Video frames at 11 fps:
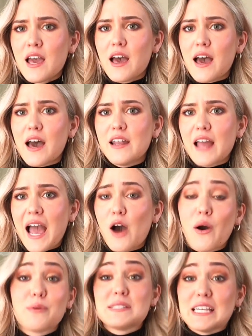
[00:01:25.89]
at how
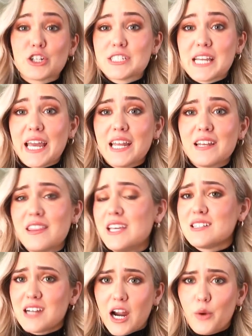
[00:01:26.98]
I was entertained the
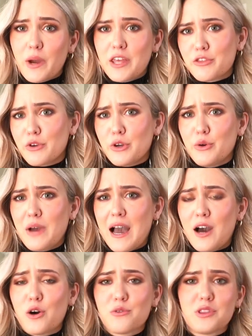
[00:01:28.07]
entire way through,
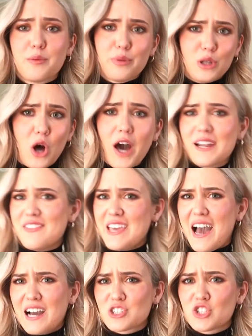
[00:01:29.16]
how the plot and the
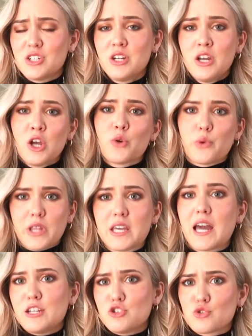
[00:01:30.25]
action really
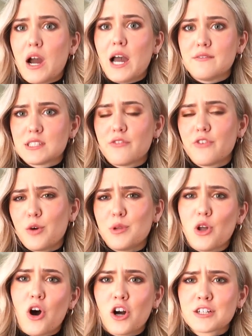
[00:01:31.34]
kind of drives the film
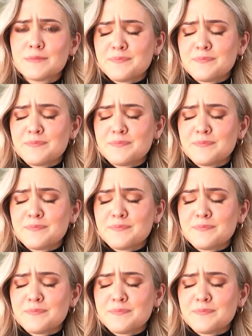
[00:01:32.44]
along.